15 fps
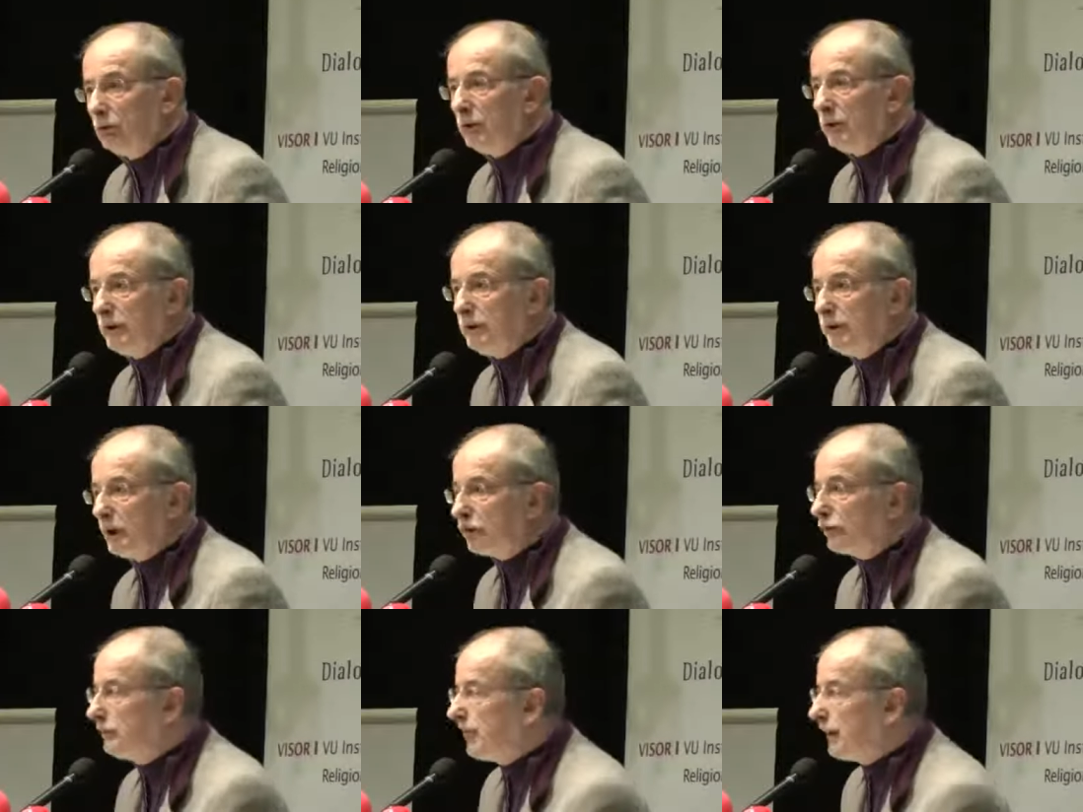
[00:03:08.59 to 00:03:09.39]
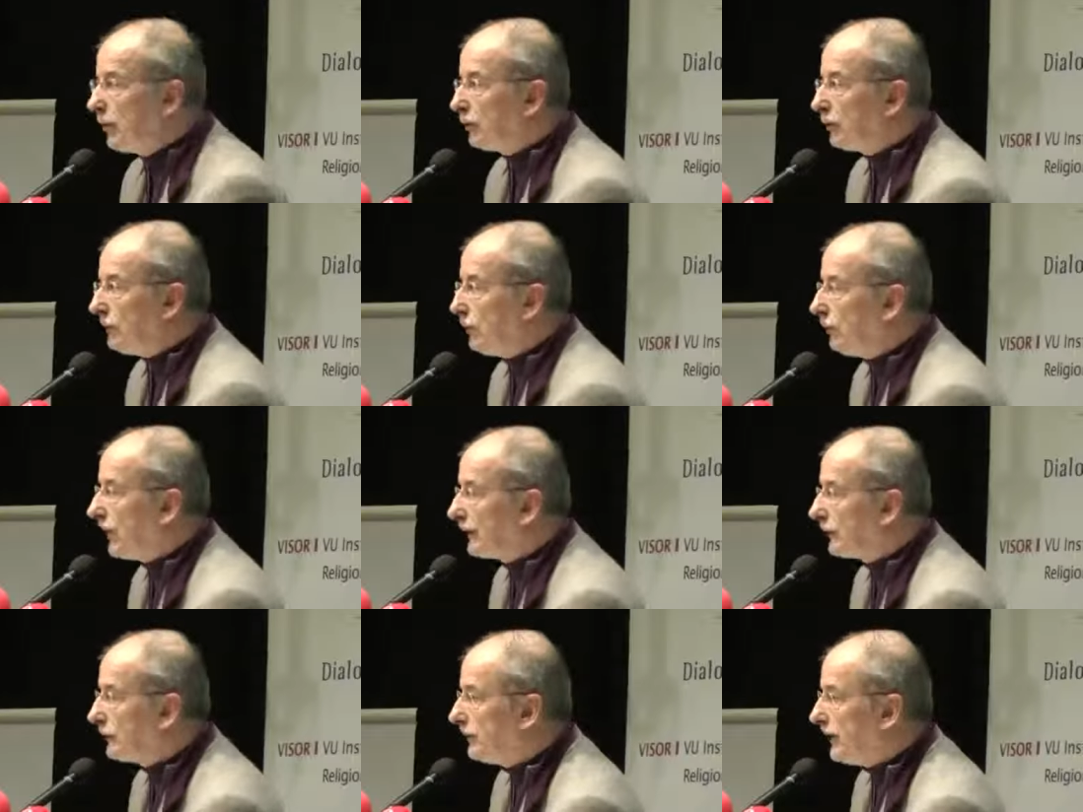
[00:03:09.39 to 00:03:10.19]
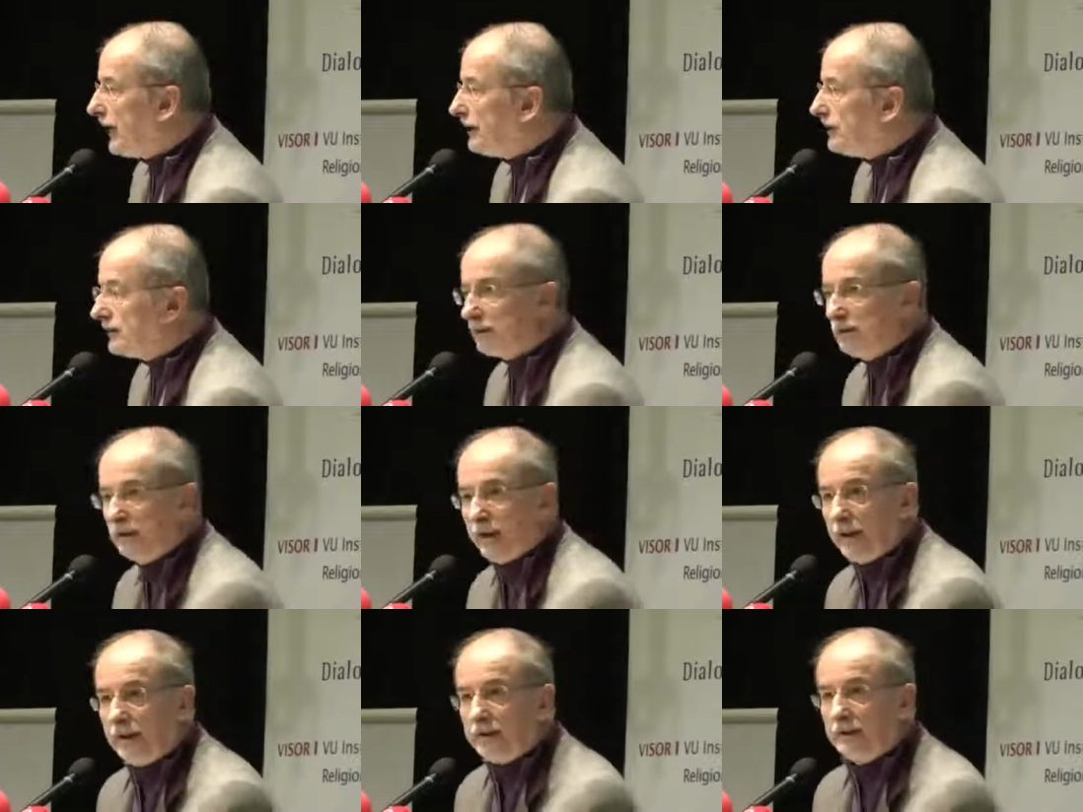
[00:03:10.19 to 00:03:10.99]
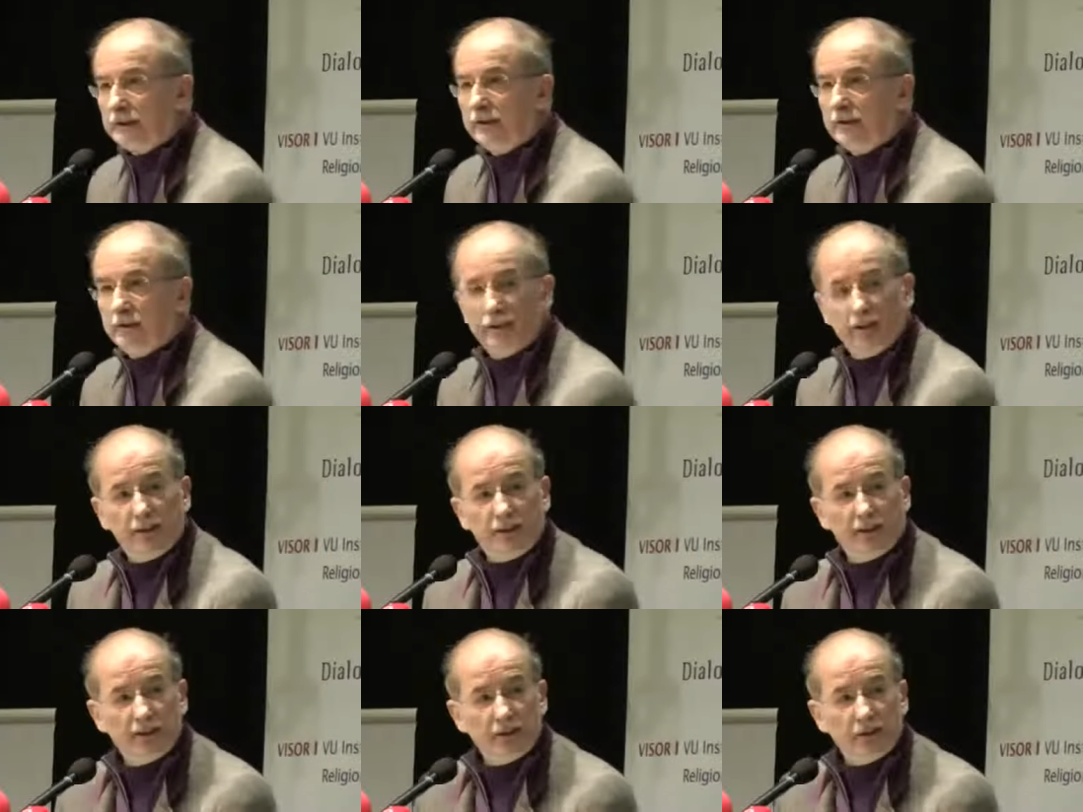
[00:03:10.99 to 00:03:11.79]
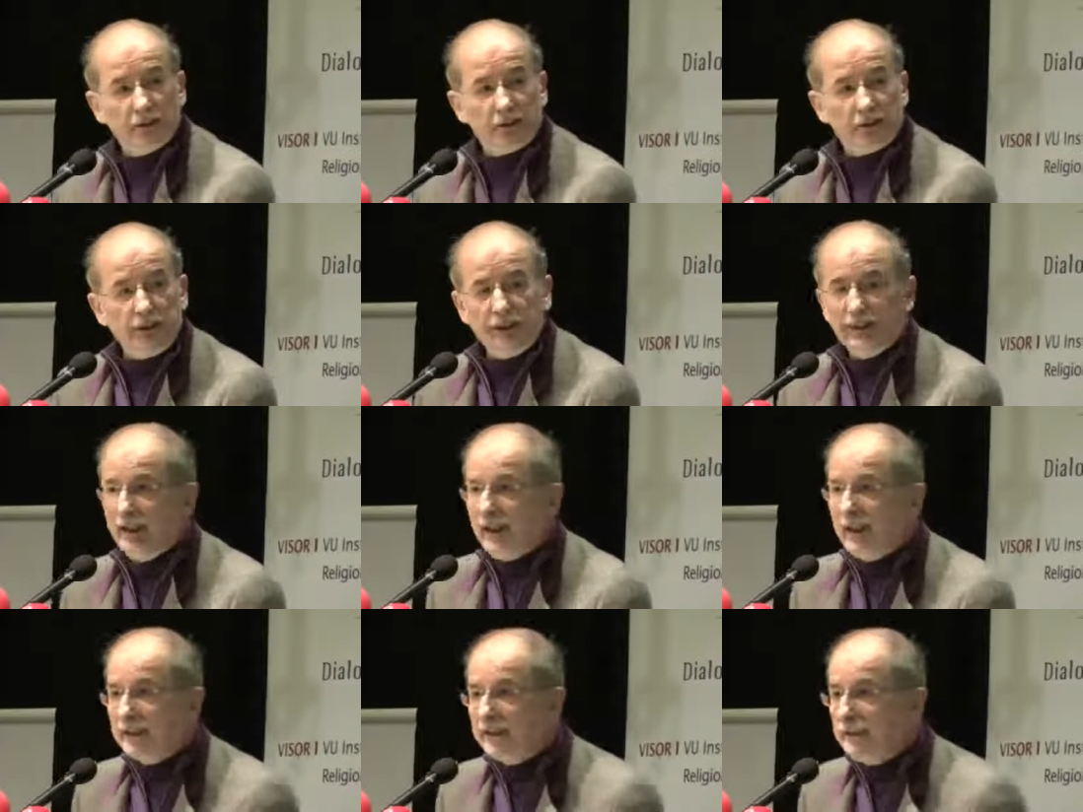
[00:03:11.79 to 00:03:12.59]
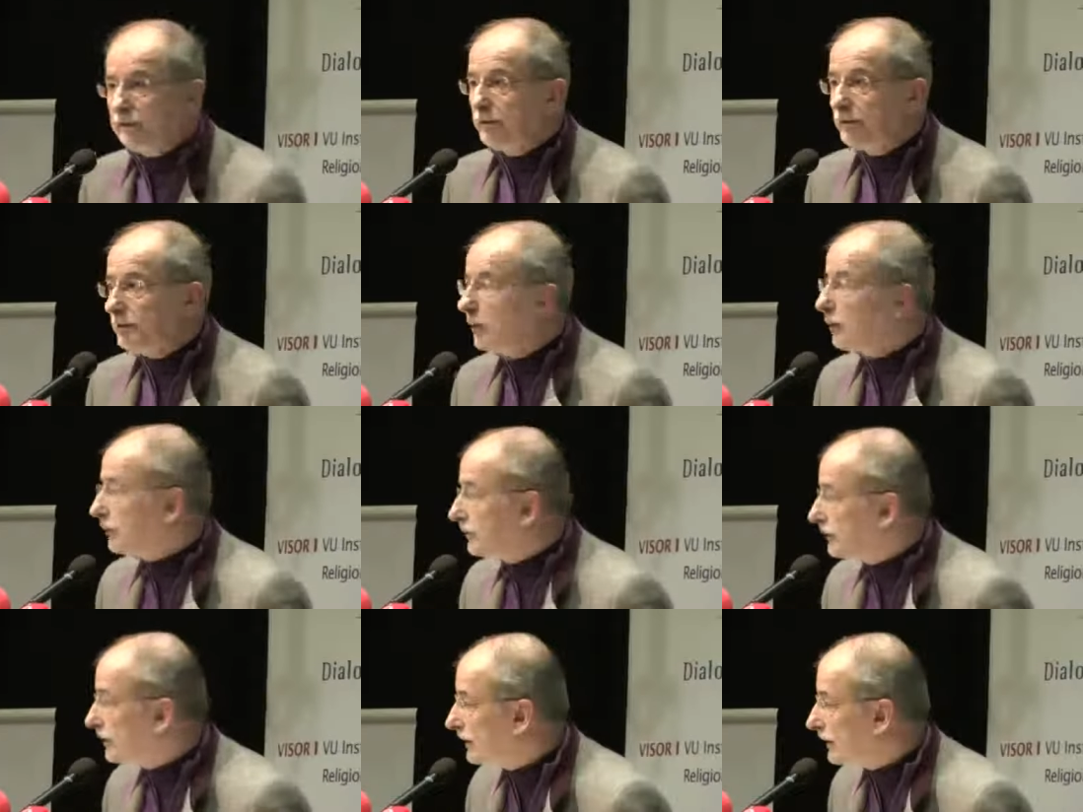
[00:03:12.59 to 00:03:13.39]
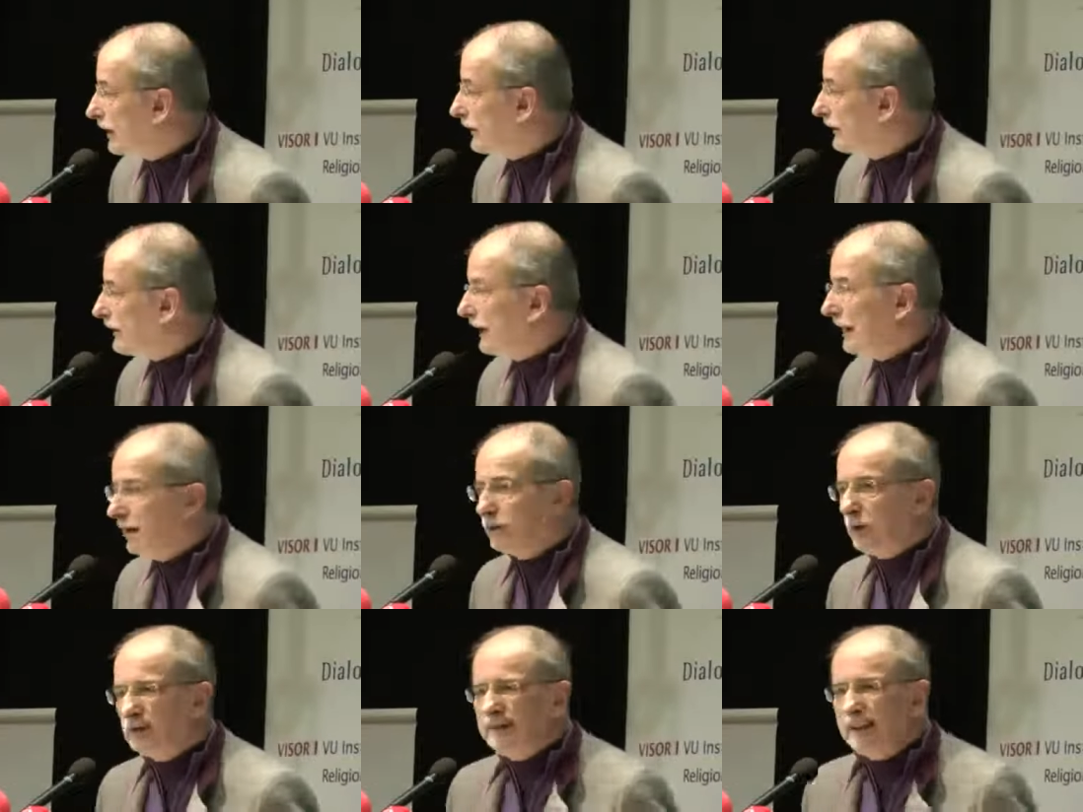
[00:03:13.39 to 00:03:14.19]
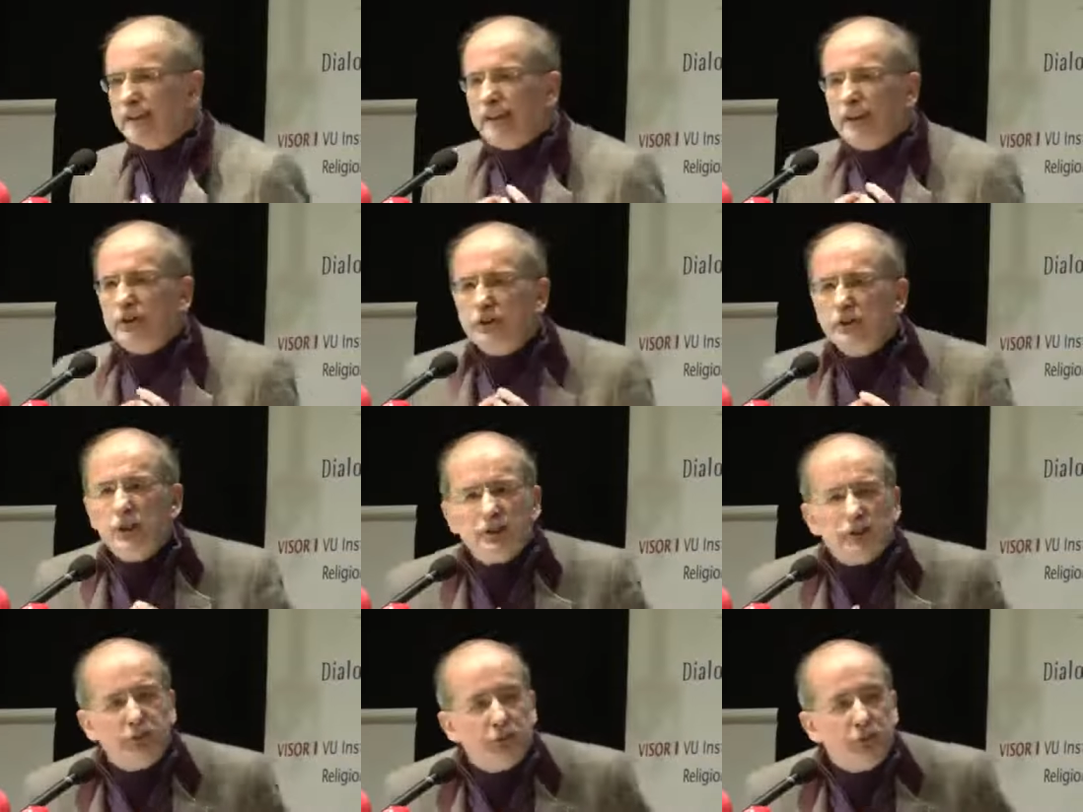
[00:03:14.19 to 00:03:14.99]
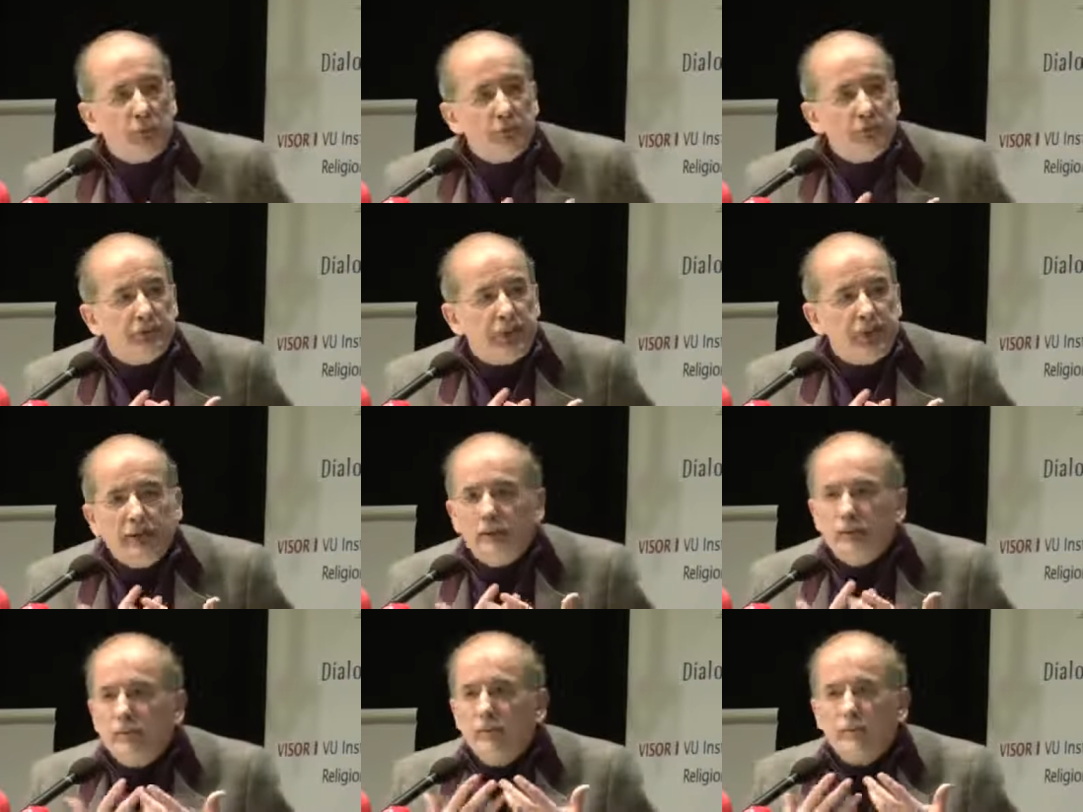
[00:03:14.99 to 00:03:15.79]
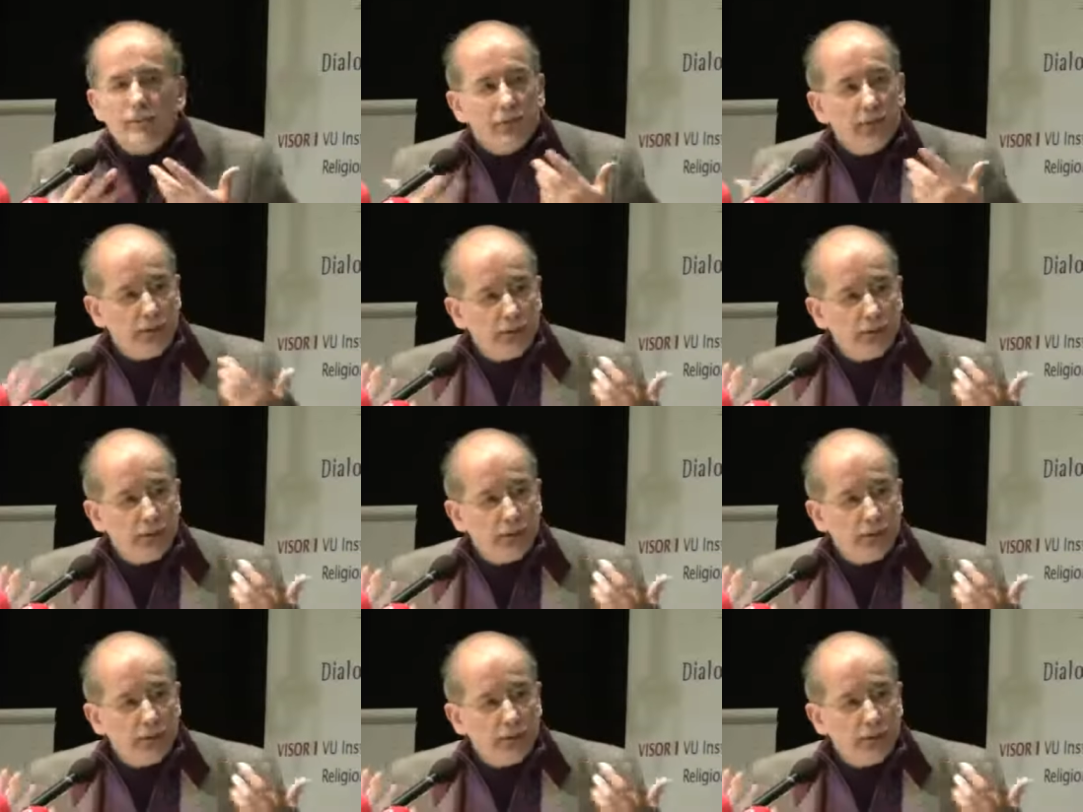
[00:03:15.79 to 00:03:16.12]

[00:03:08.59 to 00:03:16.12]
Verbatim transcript: Only Dutch, because we want to you see? And even no Turkish. So there is not something,